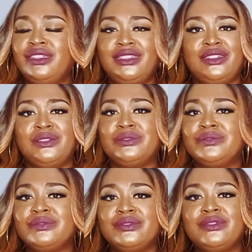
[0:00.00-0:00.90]
you know,
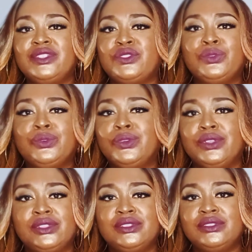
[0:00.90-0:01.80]

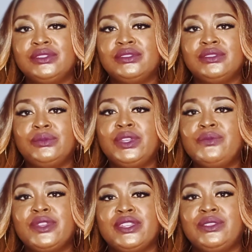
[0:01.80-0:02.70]
tool. We
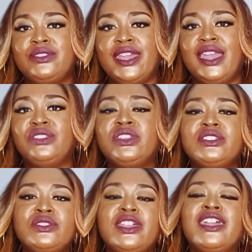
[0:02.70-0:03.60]
don't want to do that. You
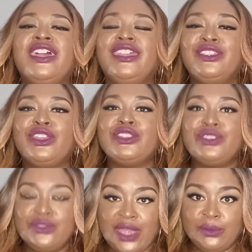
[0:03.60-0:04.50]
can
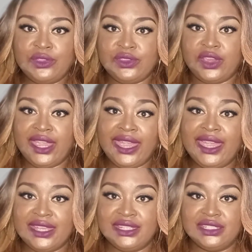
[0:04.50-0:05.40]
do that with your
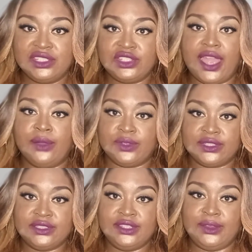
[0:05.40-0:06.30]
hand in the
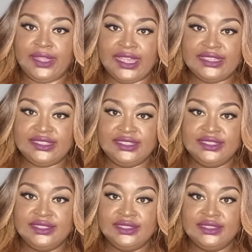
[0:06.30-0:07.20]
shower, okay?
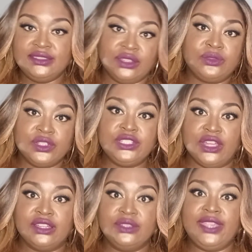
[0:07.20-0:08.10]
No, real
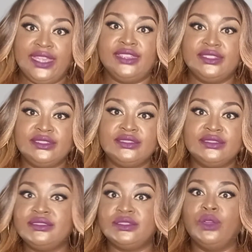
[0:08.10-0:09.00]
talk, you can.
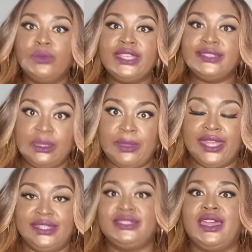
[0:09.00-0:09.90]
Don't waste
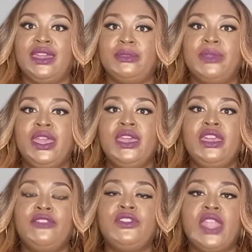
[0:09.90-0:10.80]
anybody's time
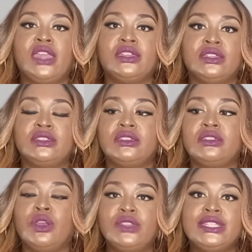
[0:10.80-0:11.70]
if you're not going to
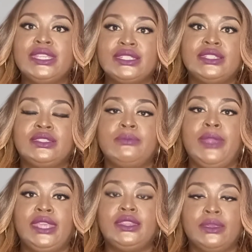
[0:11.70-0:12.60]
go the distance to
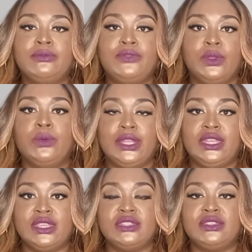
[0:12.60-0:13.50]
make them feel what
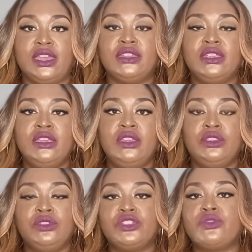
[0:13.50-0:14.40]
it is that
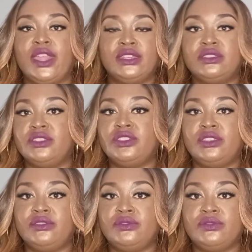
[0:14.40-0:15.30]
you're trying to
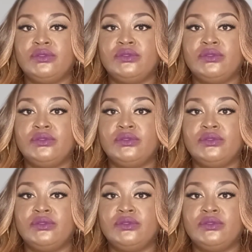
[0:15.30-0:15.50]
achieve,